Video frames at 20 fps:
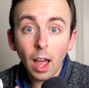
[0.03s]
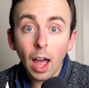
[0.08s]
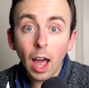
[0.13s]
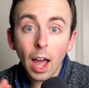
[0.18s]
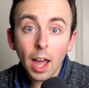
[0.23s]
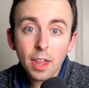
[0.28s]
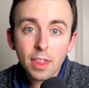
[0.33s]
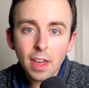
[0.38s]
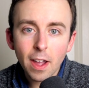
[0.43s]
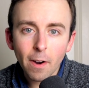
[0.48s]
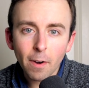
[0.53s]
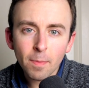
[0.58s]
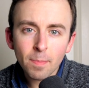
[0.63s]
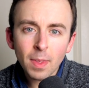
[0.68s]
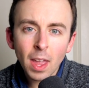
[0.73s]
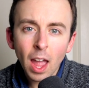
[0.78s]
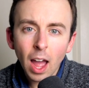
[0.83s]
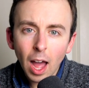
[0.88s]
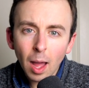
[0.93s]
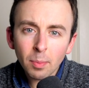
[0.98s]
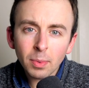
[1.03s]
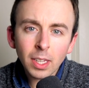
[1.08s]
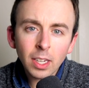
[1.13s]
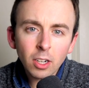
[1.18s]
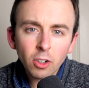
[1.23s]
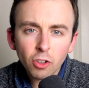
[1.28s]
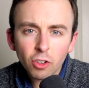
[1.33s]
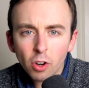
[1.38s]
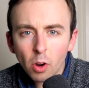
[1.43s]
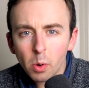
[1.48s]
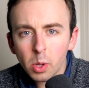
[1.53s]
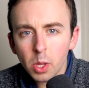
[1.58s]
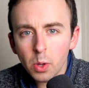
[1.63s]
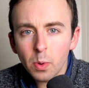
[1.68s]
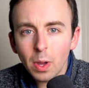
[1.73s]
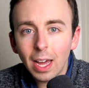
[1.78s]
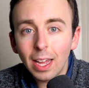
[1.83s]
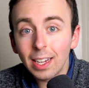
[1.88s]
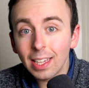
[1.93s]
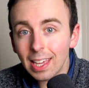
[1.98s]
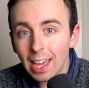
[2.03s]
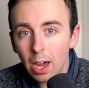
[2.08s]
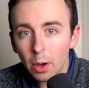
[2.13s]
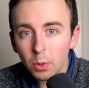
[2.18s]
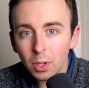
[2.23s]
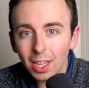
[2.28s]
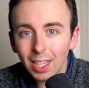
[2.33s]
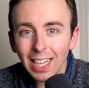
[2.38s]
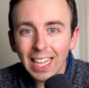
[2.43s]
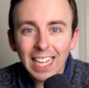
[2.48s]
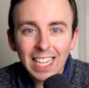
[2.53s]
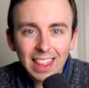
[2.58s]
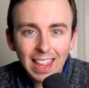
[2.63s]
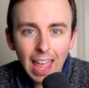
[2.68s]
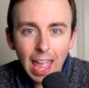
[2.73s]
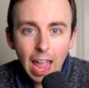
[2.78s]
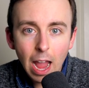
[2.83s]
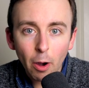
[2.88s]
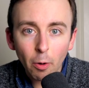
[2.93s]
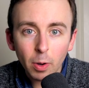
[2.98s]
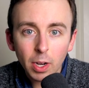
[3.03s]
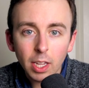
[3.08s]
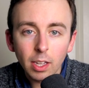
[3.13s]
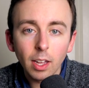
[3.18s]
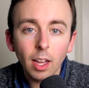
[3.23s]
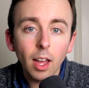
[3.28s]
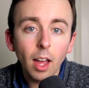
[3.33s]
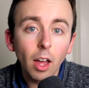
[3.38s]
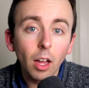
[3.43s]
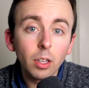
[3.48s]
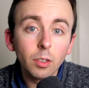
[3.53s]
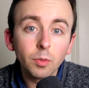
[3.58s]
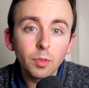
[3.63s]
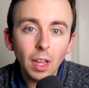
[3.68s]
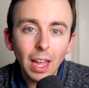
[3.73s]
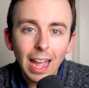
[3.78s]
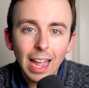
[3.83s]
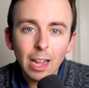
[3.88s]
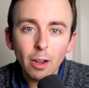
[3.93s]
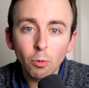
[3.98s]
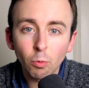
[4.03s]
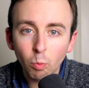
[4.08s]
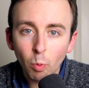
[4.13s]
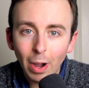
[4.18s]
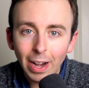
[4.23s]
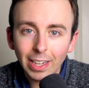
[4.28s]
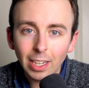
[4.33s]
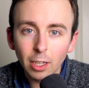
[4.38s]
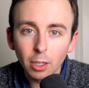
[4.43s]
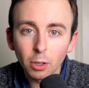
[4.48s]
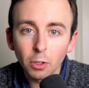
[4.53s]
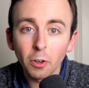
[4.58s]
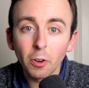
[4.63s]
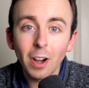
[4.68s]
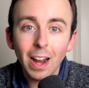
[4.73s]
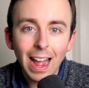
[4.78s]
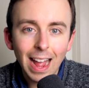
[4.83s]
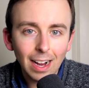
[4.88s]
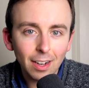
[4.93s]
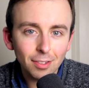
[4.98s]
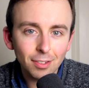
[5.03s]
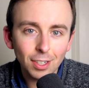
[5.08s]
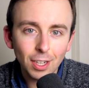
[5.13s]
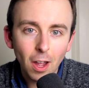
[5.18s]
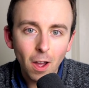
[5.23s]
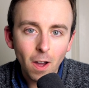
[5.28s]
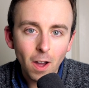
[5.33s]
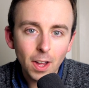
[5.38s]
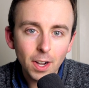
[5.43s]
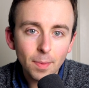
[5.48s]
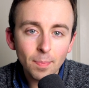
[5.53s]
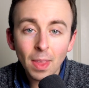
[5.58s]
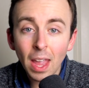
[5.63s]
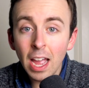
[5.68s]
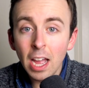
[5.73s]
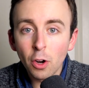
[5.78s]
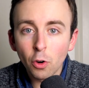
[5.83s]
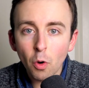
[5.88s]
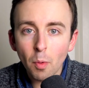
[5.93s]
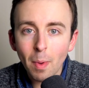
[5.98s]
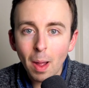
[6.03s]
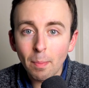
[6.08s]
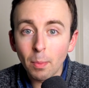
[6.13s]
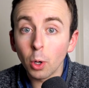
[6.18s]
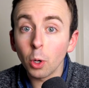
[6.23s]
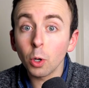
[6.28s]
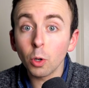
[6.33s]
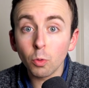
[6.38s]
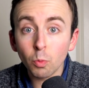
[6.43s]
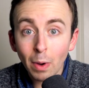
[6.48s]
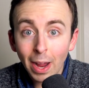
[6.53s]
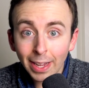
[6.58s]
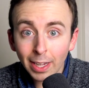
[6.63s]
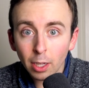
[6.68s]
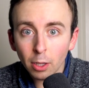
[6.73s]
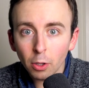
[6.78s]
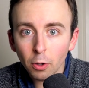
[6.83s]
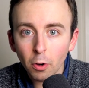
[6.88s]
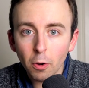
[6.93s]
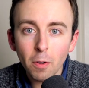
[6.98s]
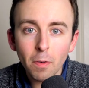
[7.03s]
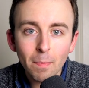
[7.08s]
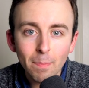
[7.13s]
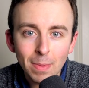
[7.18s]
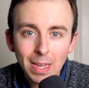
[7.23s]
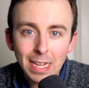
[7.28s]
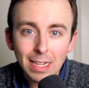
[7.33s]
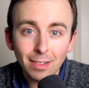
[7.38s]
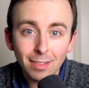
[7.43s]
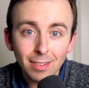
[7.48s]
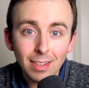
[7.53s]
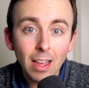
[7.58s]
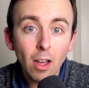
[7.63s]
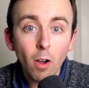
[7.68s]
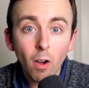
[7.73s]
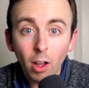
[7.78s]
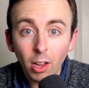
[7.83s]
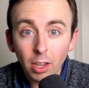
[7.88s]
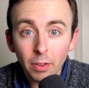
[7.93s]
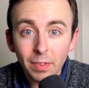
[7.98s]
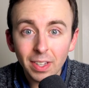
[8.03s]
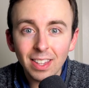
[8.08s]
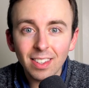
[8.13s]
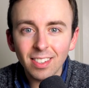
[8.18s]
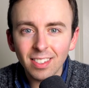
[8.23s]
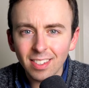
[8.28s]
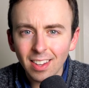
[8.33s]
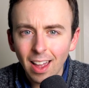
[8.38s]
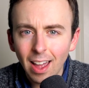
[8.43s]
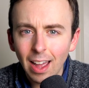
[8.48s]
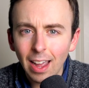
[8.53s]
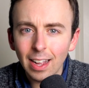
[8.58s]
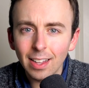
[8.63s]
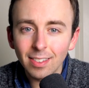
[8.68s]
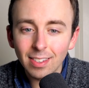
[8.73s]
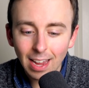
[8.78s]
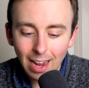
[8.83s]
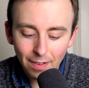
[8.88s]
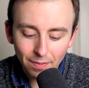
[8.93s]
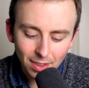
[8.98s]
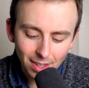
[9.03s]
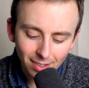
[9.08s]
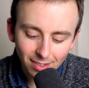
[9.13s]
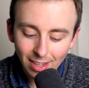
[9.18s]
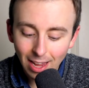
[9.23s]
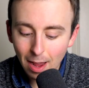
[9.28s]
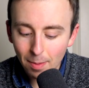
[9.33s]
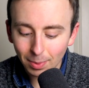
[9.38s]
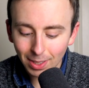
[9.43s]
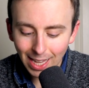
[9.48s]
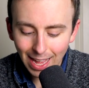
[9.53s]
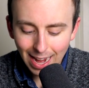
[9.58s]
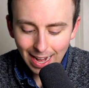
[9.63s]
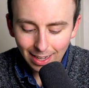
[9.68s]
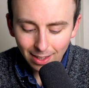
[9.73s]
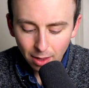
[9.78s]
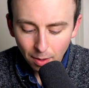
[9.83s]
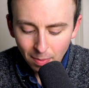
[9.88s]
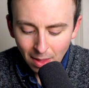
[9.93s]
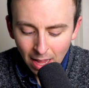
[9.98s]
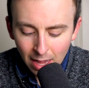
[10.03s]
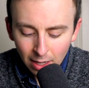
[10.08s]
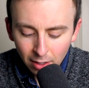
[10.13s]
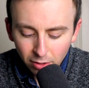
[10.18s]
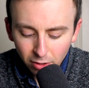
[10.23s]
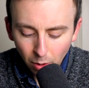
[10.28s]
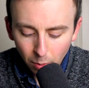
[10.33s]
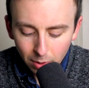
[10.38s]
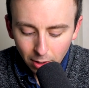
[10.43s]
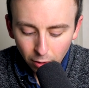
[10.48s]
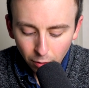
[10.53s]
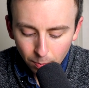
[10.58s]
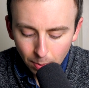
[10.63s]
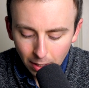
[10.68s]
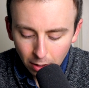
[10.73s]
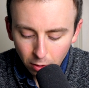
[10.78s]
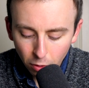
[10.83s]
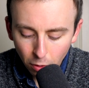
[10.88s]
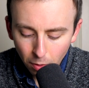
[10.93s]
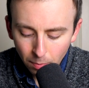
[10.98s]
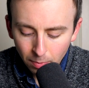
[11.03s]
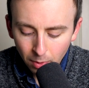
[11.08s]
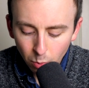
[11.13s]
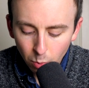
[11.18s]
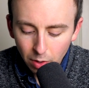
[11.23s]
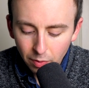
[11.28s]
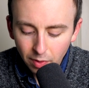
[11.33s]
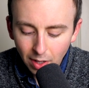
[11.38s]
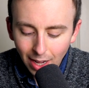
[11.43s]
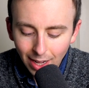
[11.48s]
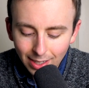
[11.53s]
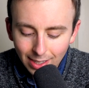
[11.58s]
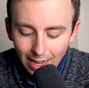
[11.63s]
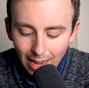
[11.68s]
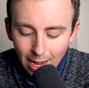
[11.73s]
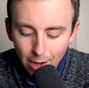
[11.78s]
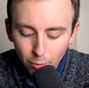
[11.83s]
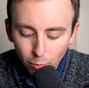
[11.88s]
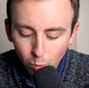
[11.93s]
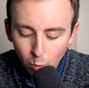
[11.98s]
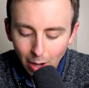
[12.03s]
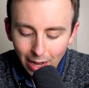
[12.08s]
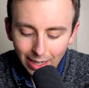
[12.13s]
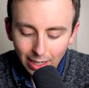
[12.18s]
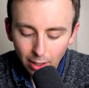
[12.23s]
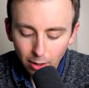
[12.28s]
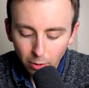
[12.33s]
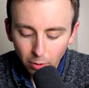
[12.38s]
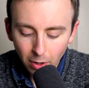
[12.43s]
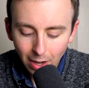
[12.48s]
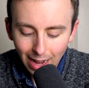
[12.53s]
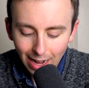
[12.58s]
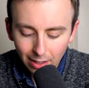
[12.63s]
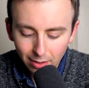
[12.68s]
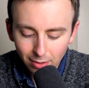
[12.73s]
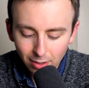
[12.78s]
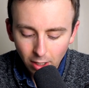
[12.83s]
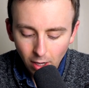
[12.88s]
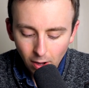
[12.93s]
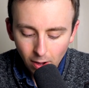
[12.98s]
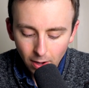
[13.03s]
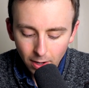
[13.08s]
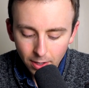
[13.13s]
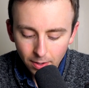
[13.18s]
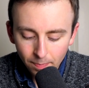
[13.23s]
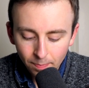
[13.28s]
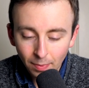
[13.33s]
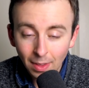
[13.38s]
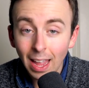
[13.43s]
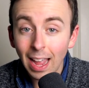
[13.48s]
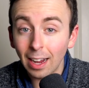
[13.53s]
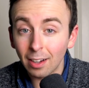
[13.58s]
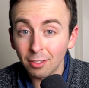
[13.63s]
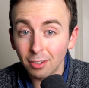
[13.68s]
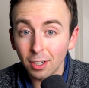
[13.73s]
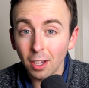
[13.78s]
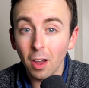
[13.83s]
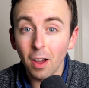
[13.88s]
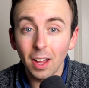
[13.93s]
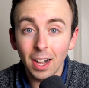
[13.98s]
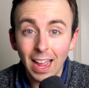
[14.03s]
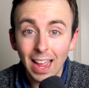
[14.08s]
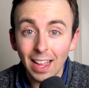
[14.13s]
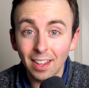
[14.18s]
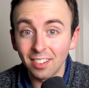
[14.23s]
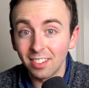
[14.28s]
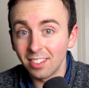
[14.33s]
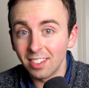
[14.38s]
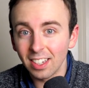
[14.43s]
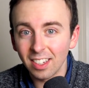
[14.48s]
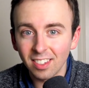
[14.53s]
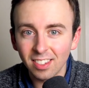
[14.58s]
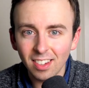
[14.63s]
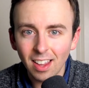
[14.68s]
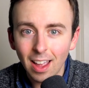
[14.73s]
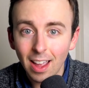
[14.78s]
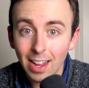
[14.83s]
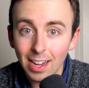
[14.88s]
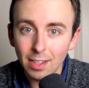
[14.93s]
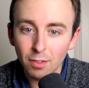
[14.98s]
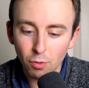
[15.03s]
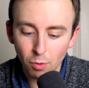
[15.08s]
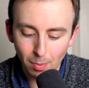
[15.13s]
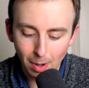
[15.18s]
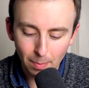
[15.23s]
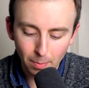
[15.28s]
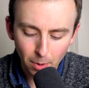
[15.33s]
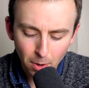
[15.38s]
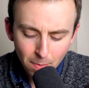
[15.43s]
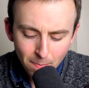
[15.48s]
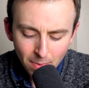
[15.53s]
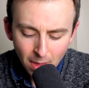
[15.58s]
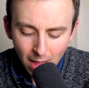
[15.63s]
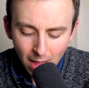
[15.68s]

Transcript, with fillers: Hi there, I'm going to show you how to calculate the area of a regular hexagon. Remember, regular means that all of its sides have the same length. So in this picture, we've got a regular hexagon, Hexagon has six sides, remember,